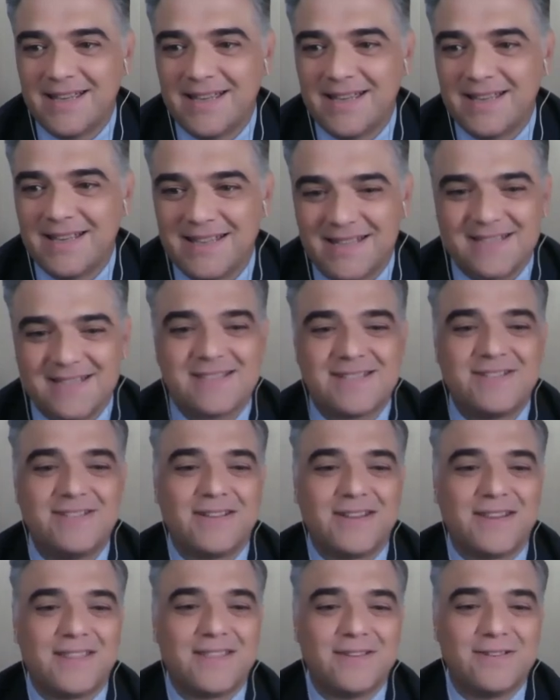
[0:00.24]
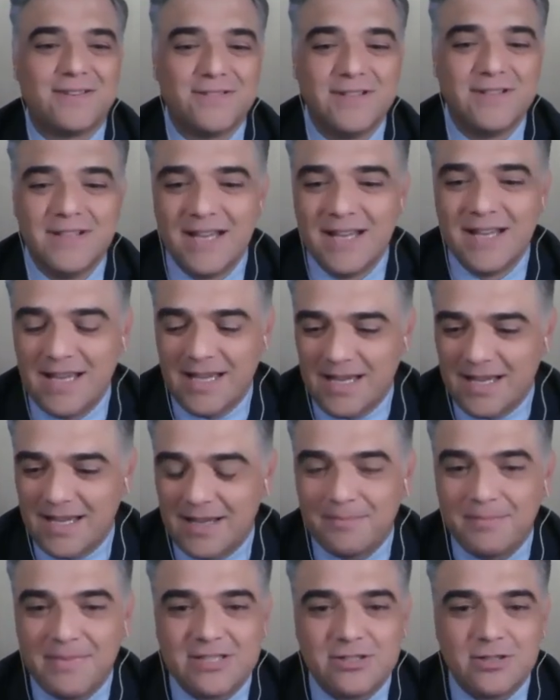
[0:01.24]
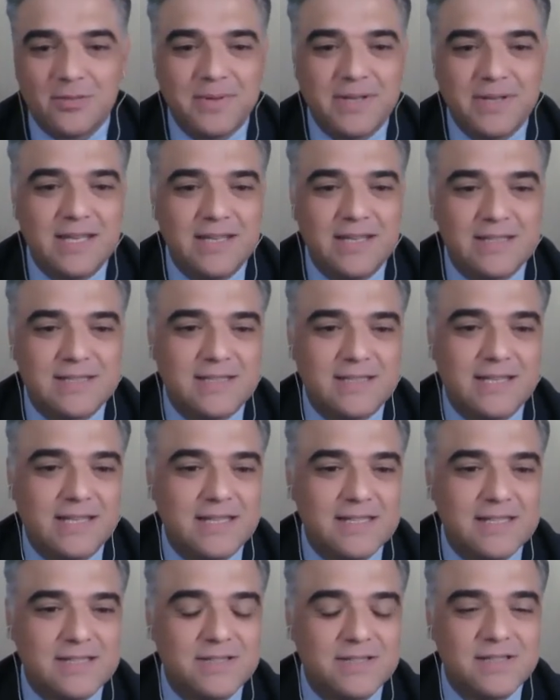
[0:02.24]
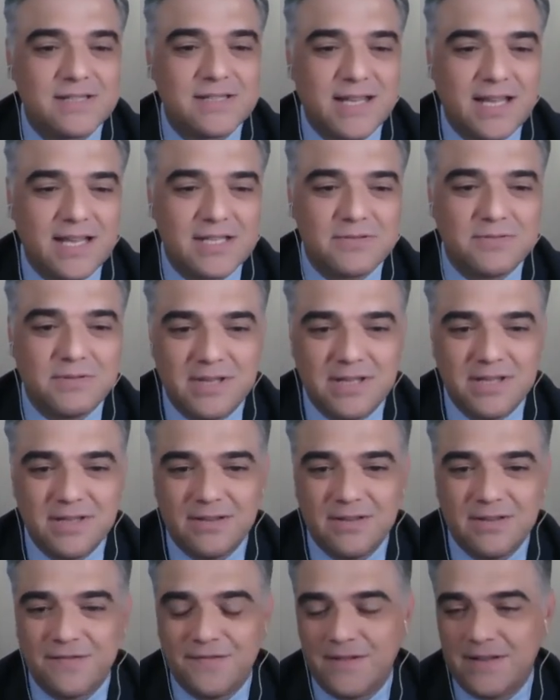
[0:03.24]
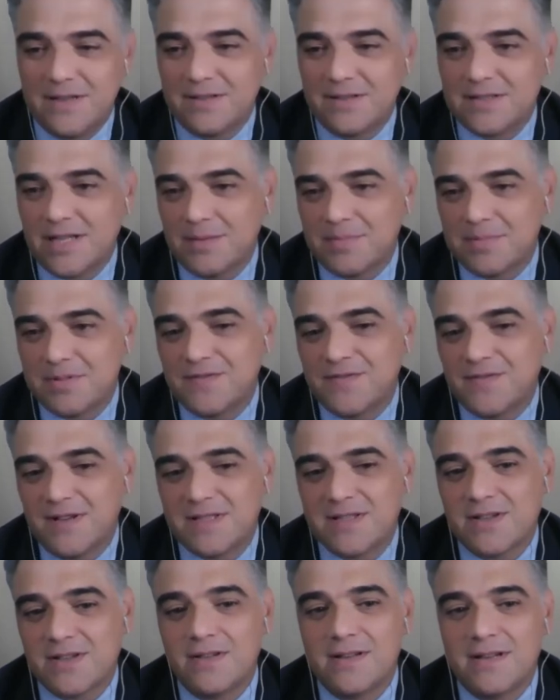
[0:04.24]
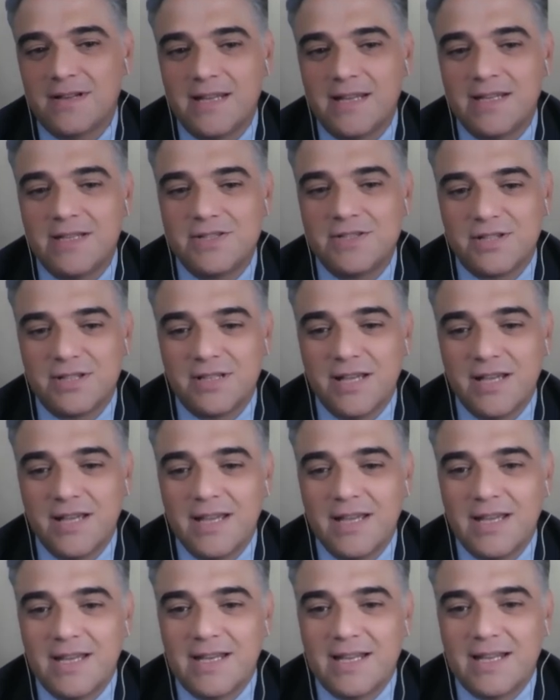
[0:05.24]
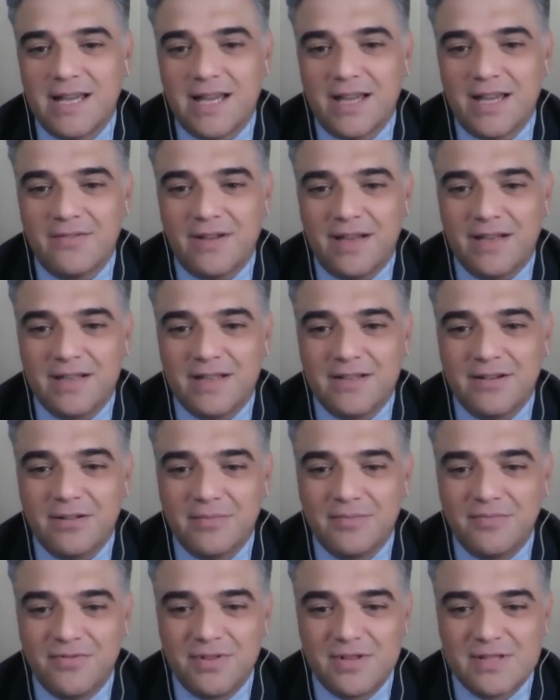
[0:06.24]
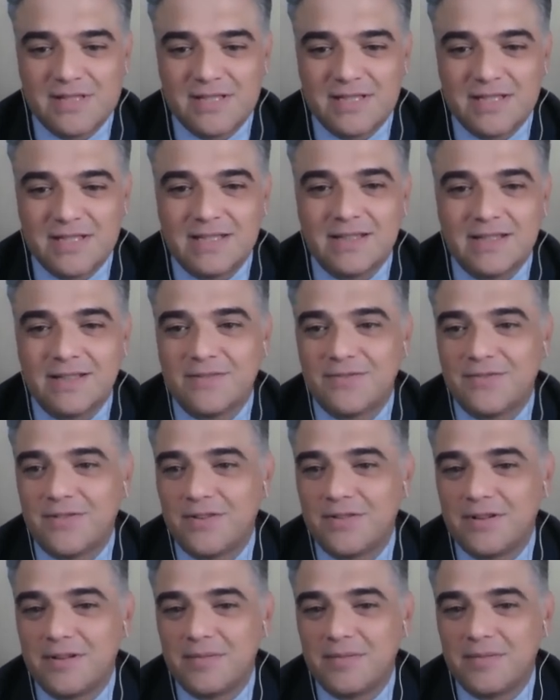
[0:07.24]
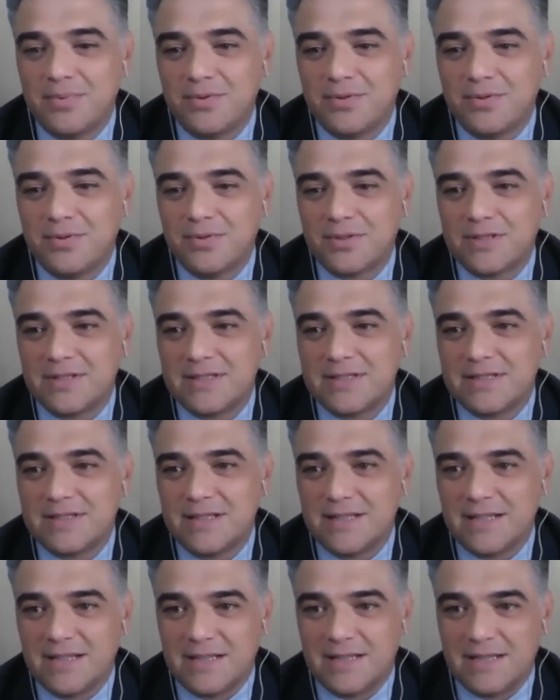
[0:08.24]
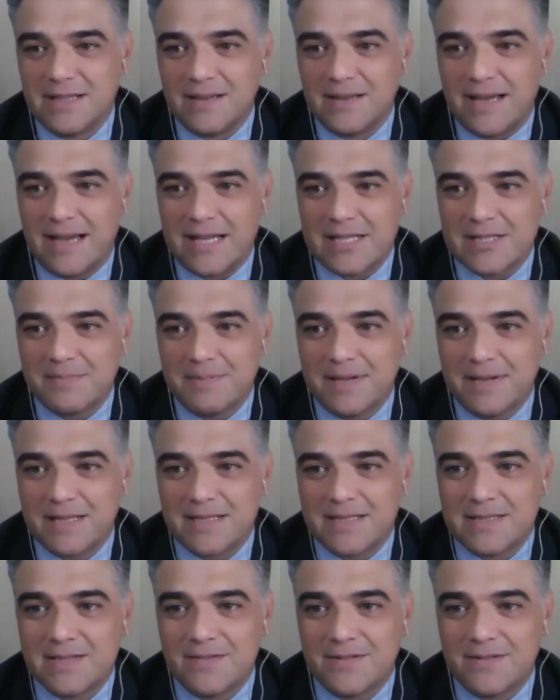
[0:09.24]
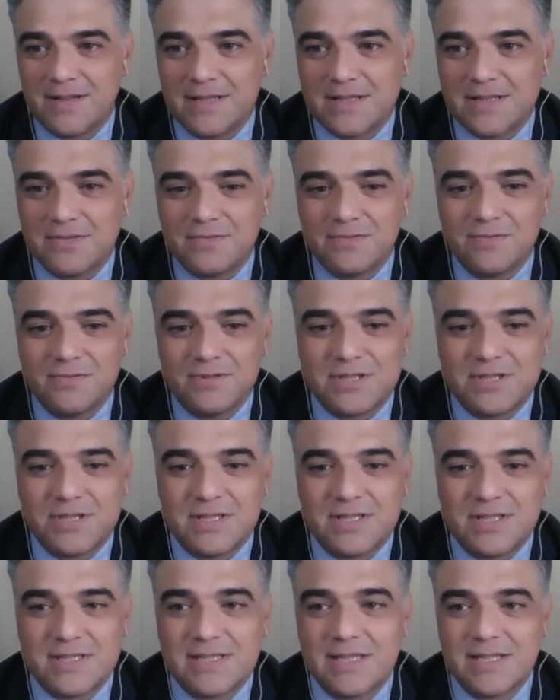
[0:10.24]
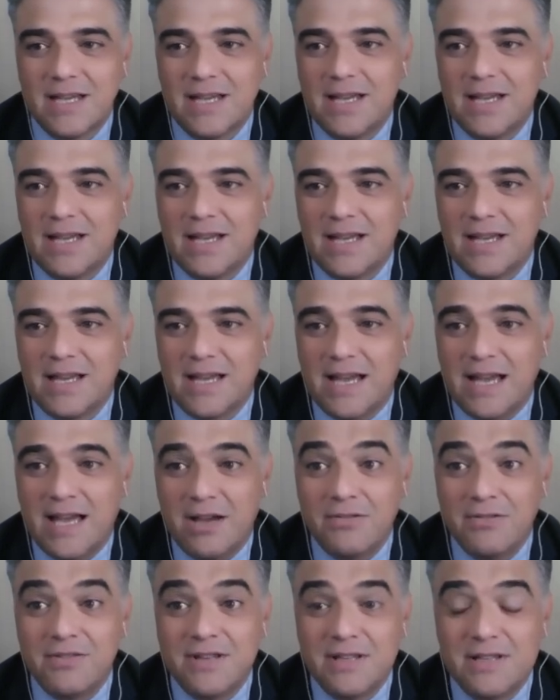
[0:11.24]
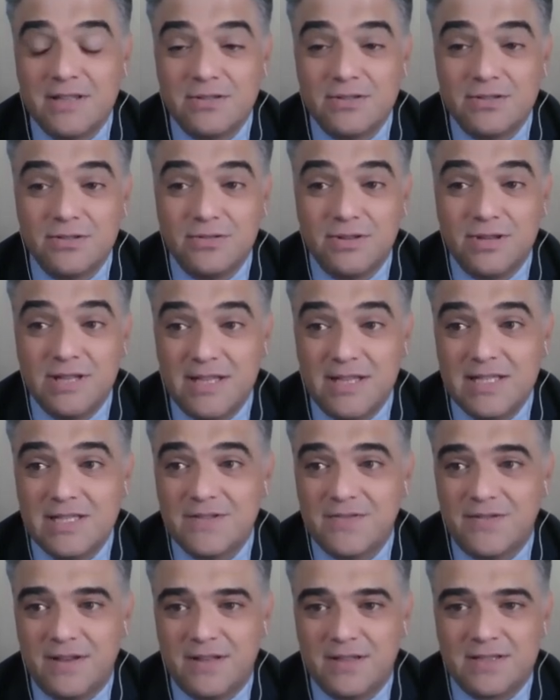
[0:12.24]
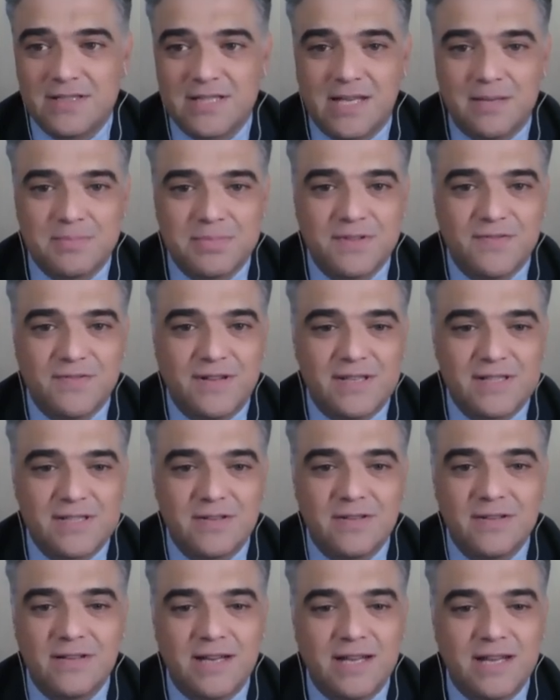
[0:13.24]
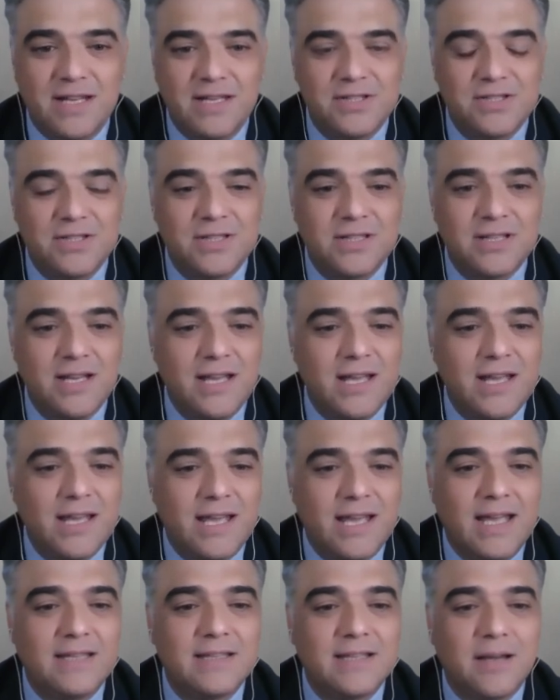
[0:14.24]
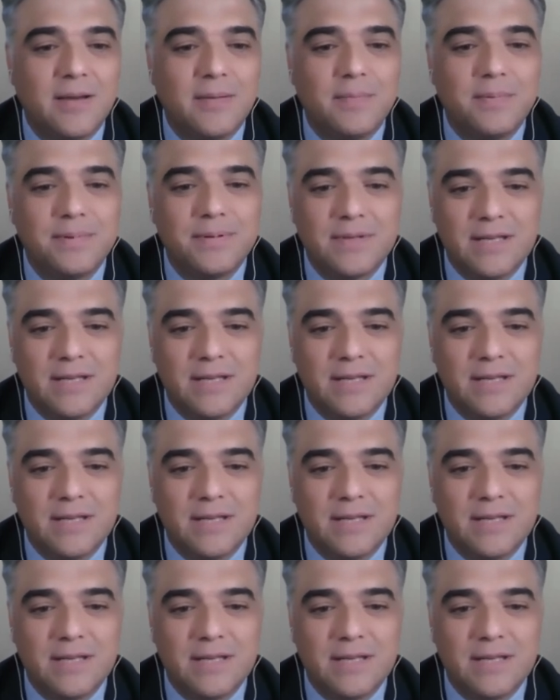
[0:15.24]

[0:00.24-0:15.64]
Yes, good. So, my topic here today is to discuss with you the phenotypes of vascular aging. And I've added, obviously, a very important aspect to this, which is how do these phenotypes of vascular aging end up